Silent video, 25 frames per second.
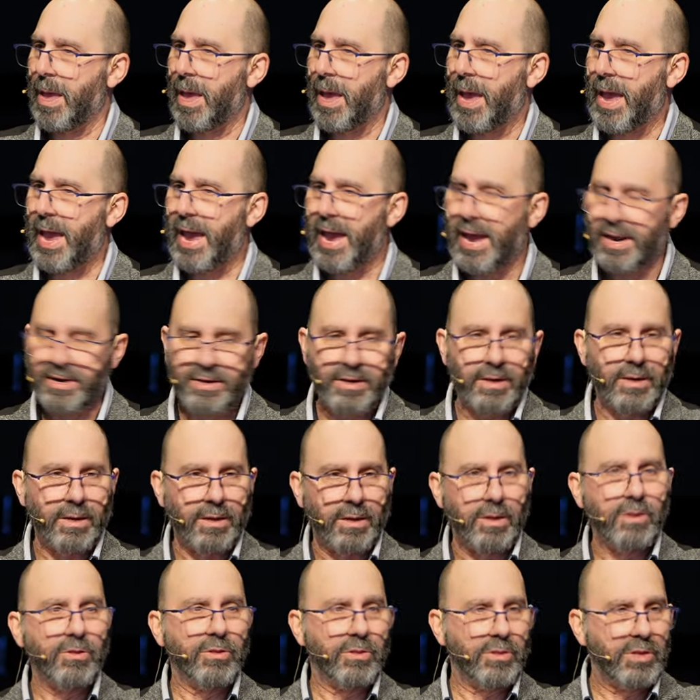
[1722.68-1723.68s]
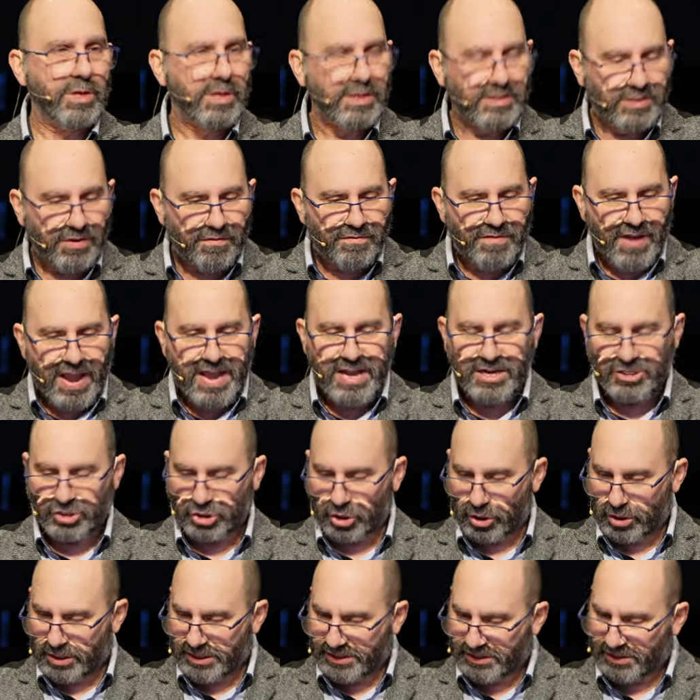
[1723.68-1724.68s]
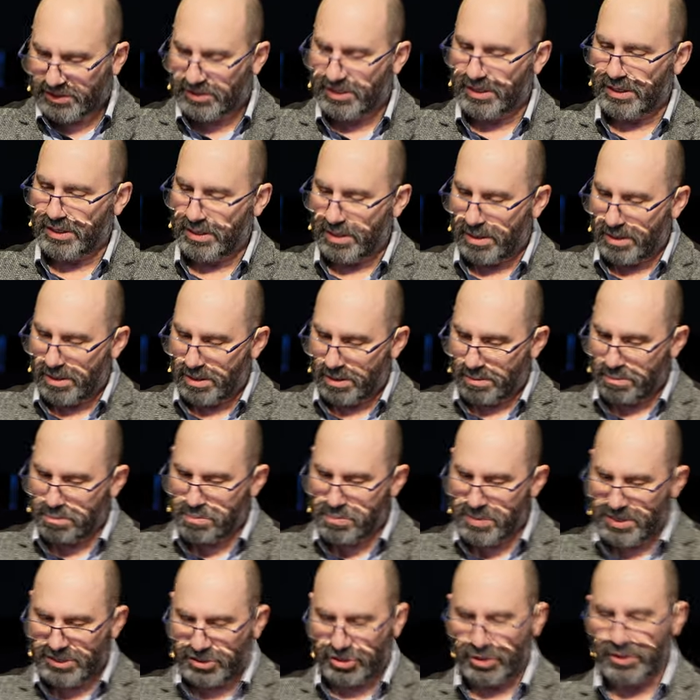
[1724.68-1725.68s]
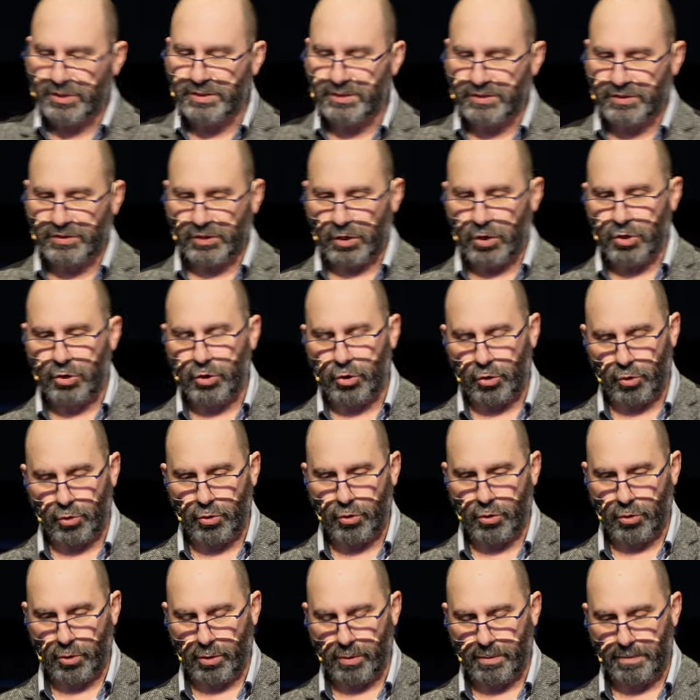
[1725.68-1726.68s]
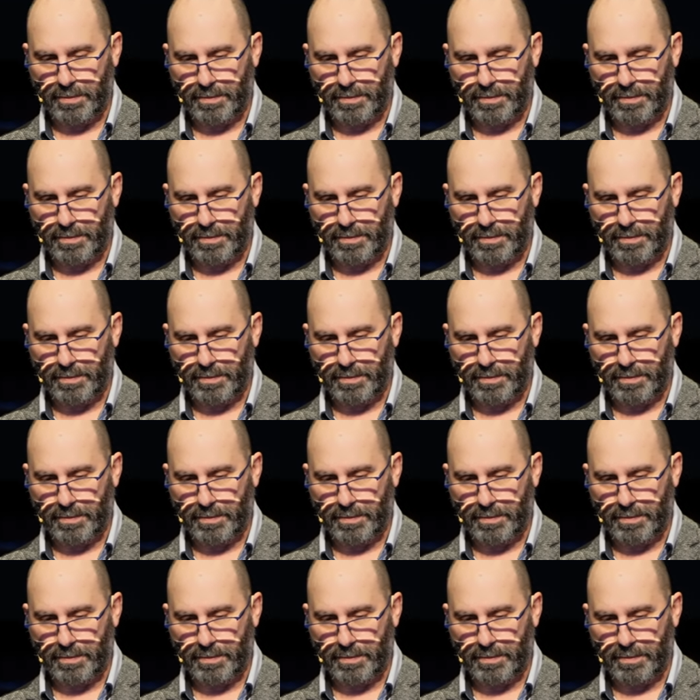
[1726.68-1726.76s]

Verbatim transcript: had these evangelistic missions occur.